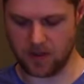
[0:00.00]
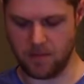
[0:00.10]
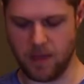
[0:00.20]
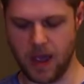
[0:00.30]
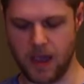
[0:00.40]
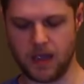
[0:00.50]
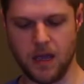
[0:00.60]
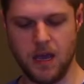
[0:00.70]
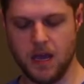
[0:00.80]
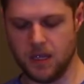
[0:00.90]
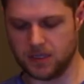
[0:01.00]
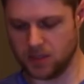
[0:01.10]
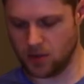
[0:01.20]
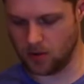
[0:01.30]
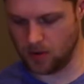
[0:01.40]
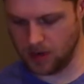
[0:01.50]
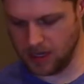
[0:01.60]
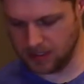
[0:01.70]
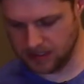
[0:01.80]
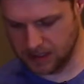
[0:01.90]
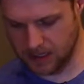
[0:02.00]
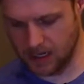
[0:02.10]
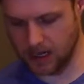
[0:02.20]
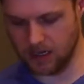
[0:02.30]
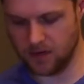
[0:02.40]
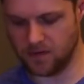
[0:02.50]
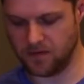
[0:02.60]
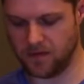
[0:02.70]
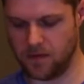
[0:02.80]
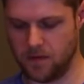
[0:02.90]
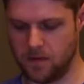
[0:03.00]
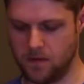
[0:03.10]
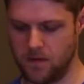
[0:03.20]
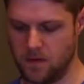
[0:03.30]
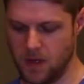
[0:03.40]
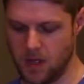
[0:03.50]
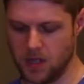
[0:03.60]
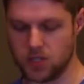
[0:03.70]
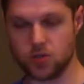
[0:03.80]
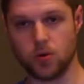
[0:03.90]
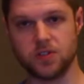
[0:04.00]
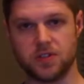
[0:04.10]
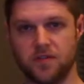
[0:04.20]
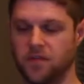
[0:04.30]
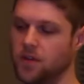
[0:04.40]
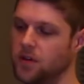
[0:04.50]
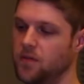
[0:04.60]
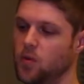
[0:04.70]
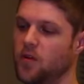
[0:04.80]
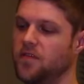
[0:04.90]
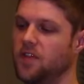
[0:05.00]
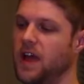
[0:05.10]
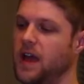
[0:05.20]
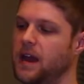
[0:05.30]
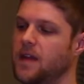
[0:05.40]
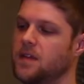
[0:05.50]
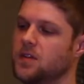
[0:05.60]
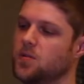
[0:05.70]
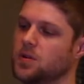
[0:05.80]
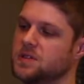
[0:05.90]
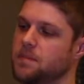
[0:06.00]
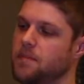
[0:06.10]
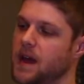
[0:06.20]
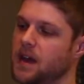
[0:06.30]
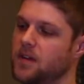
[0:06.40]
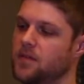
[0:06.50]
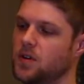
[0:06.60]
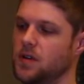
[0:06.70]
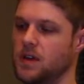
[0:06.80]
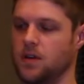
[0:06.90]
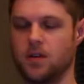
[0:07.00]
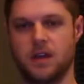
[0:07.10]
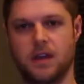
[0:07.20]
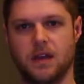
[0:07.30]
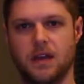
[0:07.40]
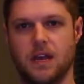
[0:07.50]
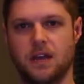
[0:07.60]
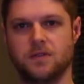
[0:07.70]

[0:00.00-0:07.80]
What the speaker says: the back. So it's kind of towards the front more flat, and then towards the back of your ear it concaves